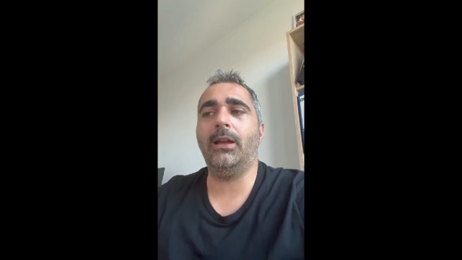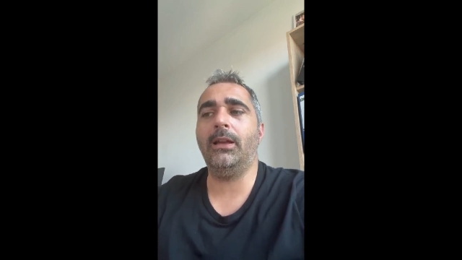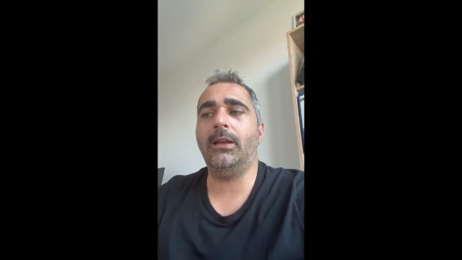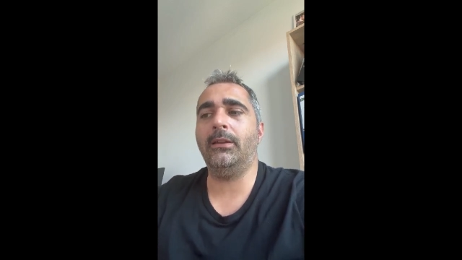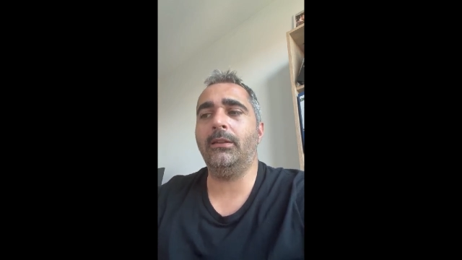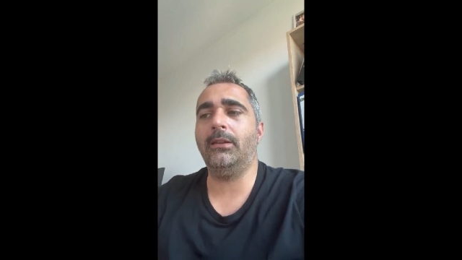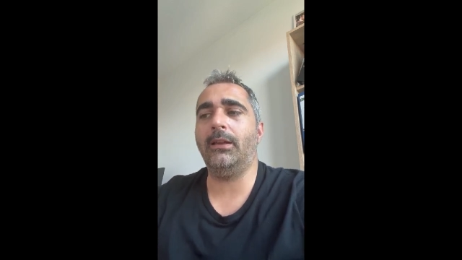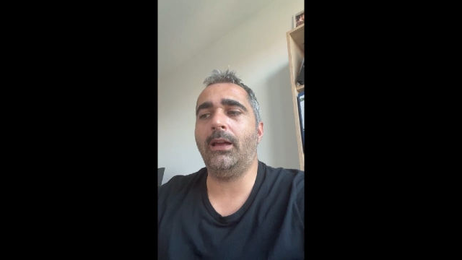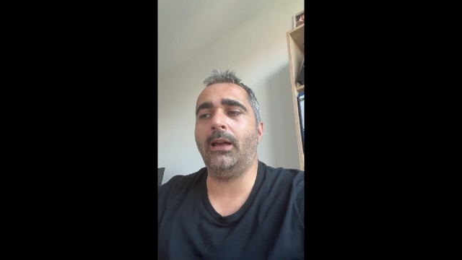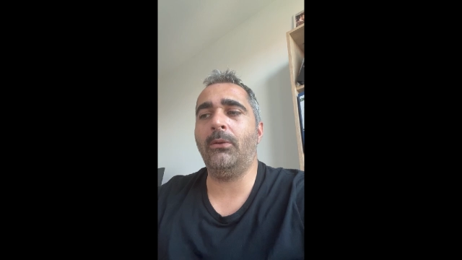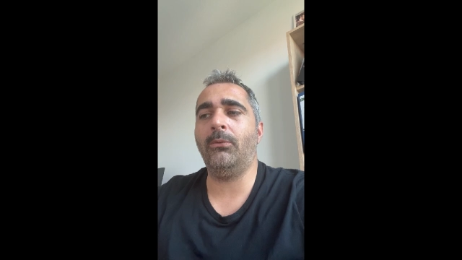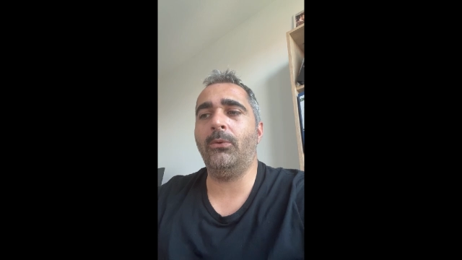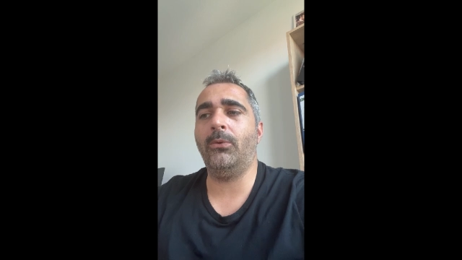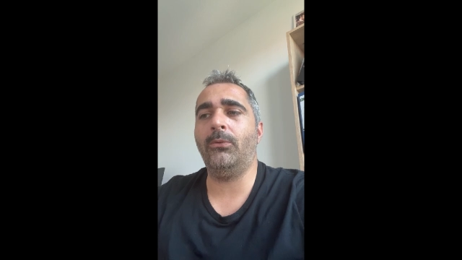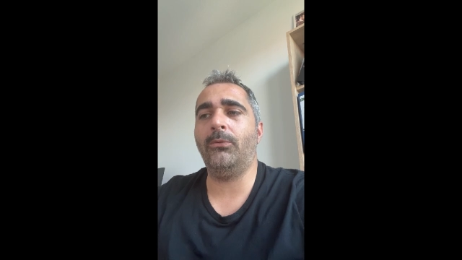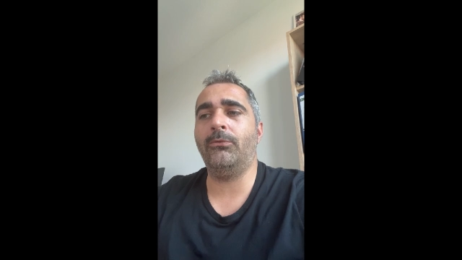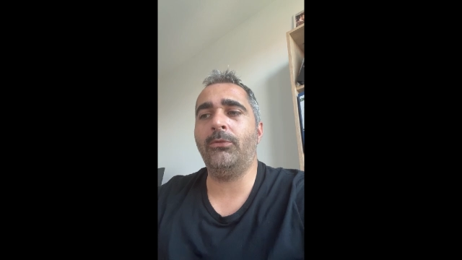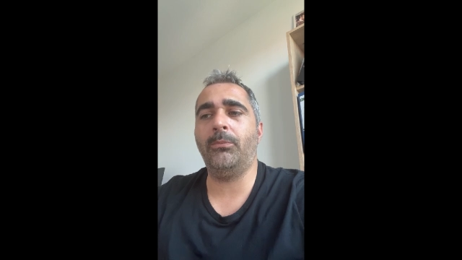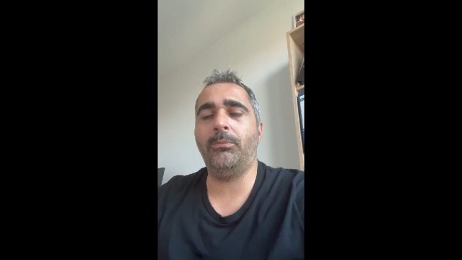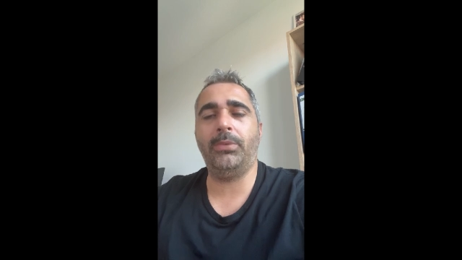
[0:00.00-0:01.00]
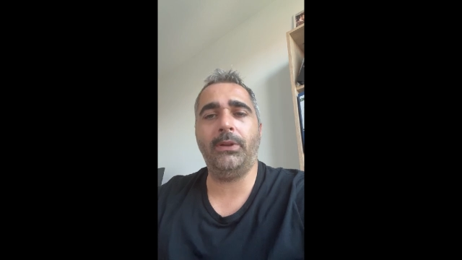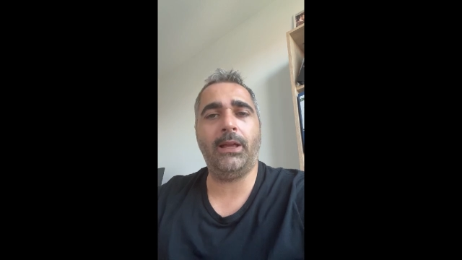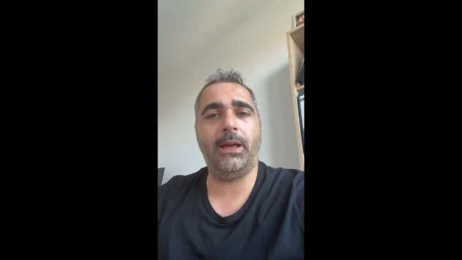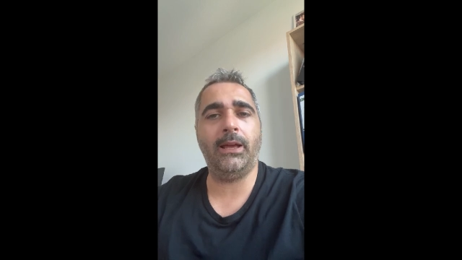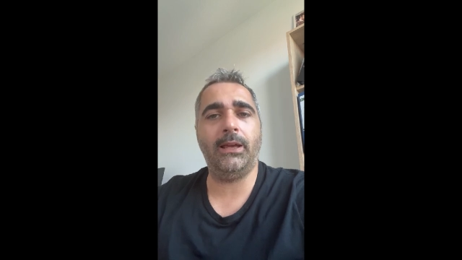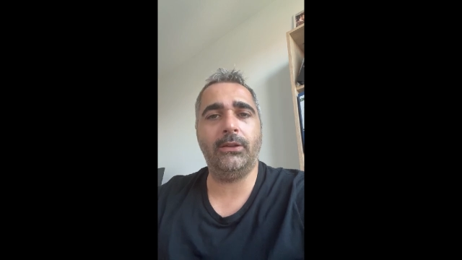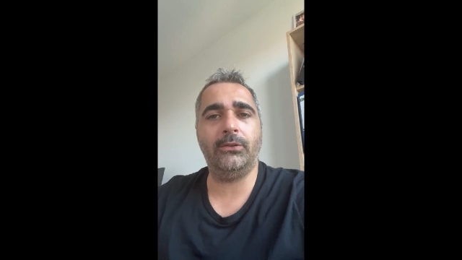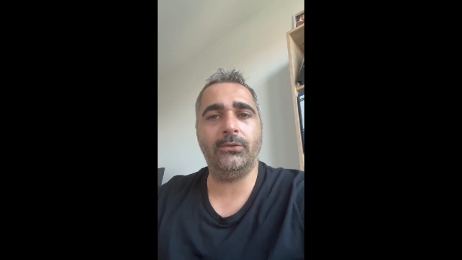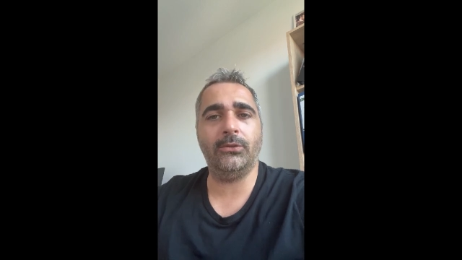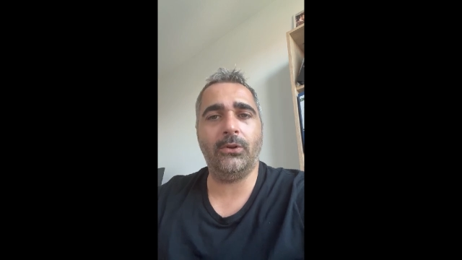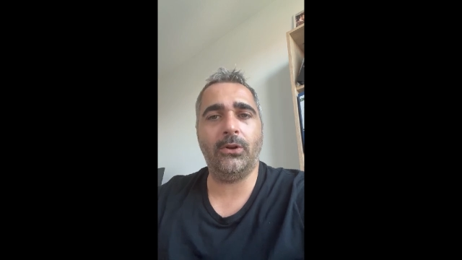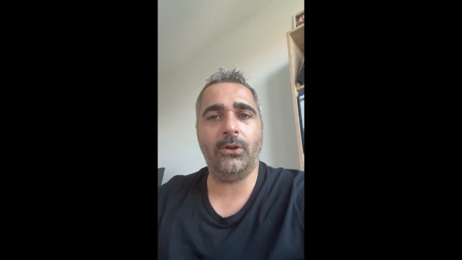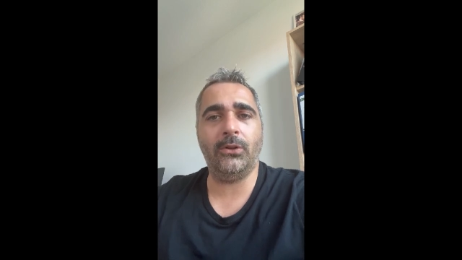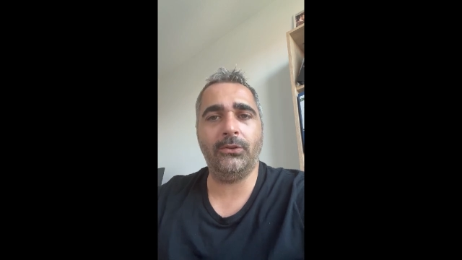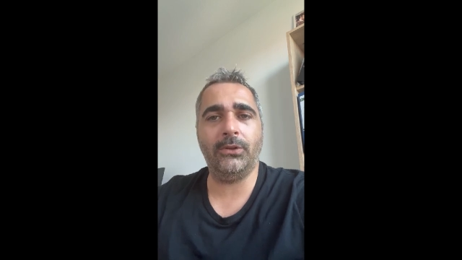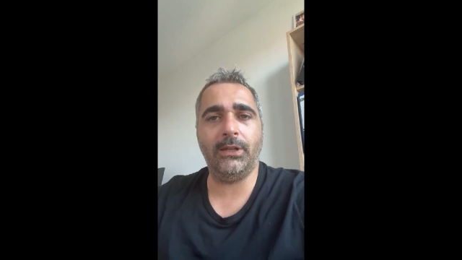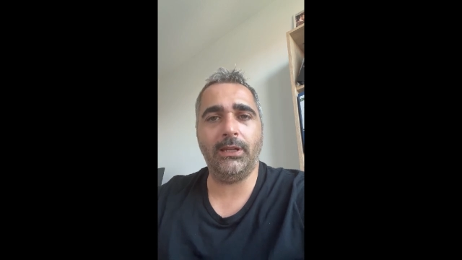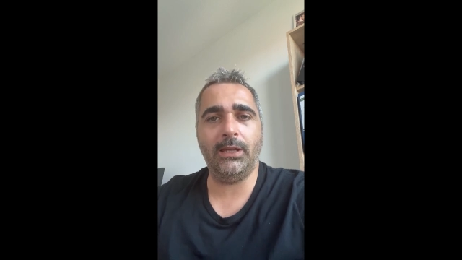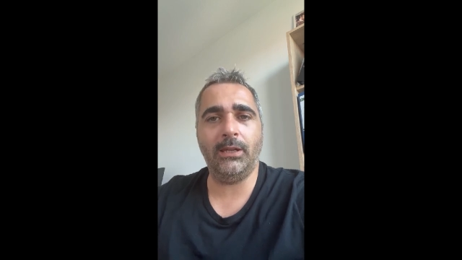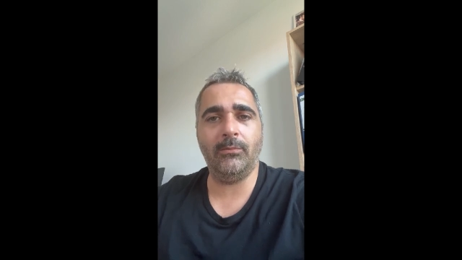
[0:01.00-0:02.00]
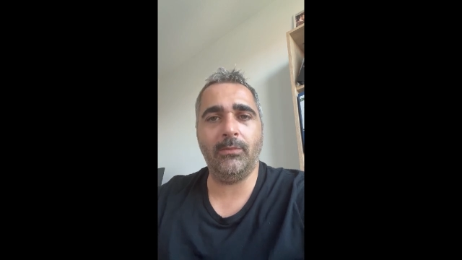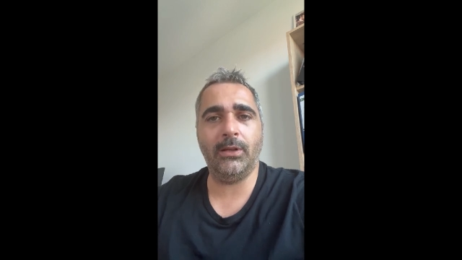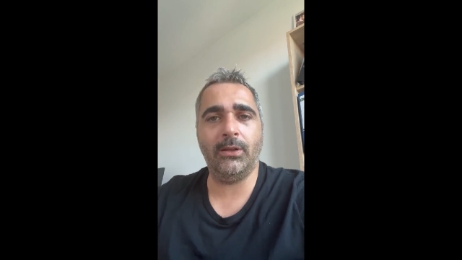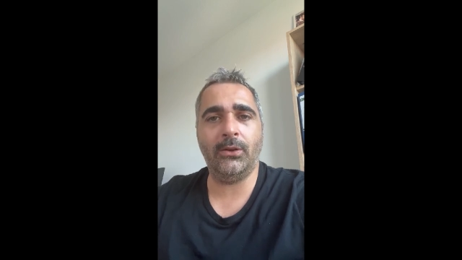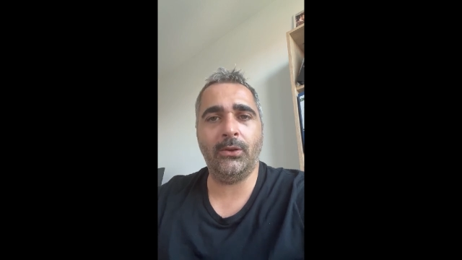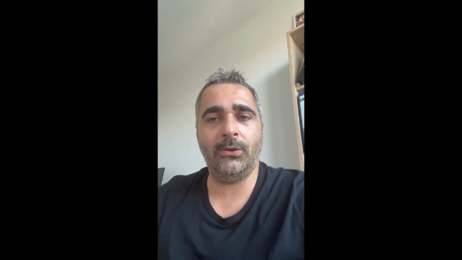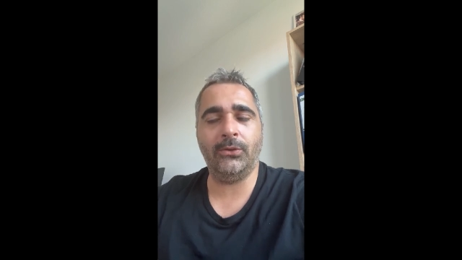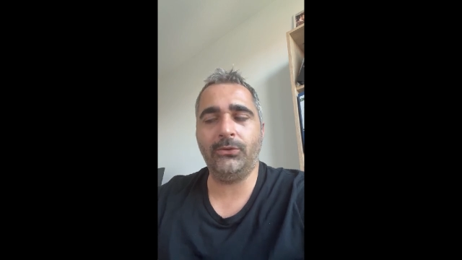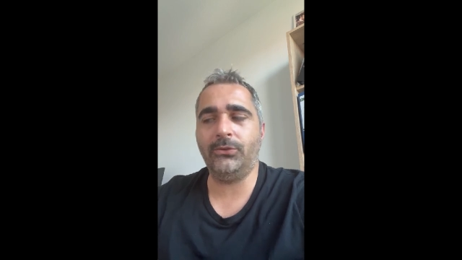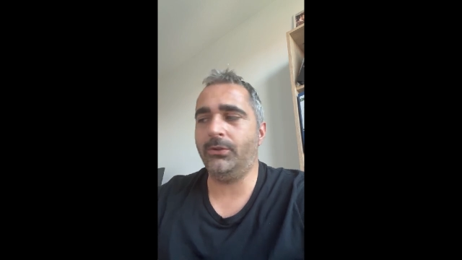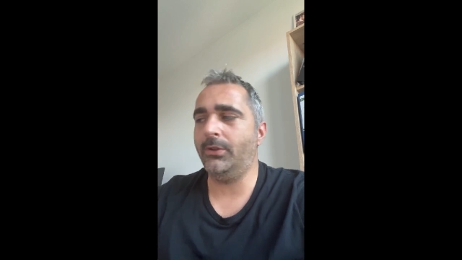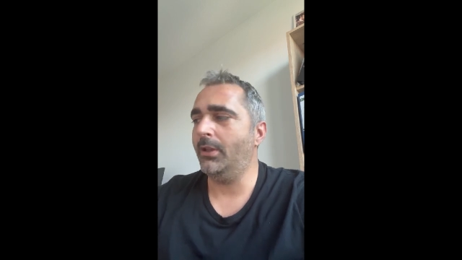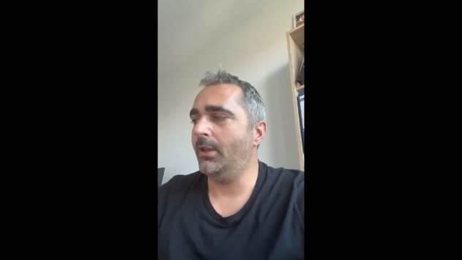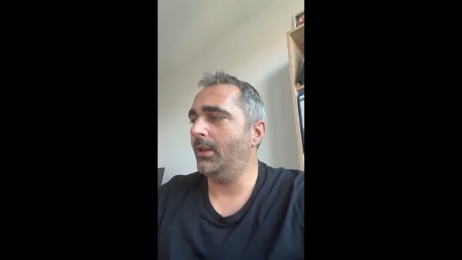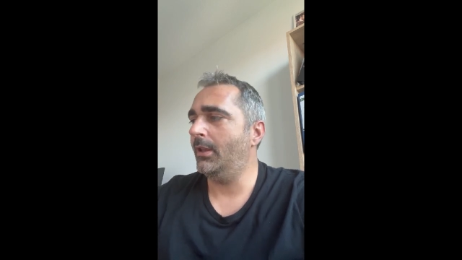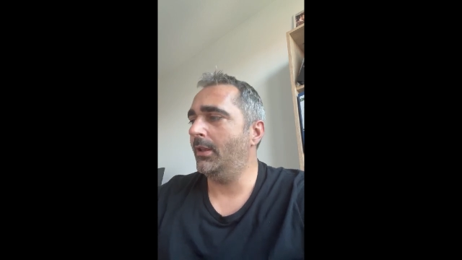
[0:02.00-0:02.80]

and I will reply to all the emails